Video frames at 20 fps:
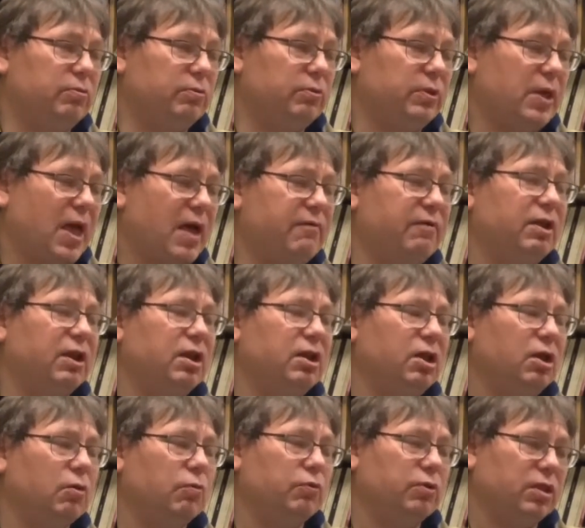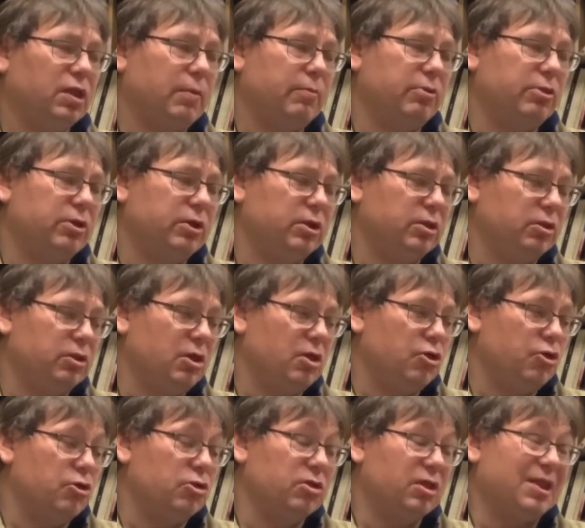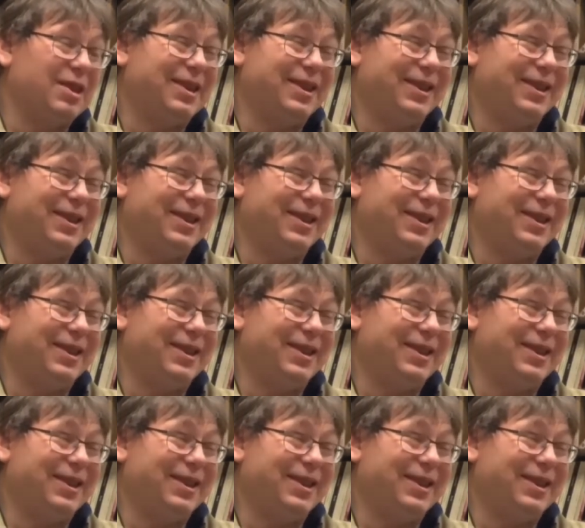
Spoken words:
having to deal with some of the decisions that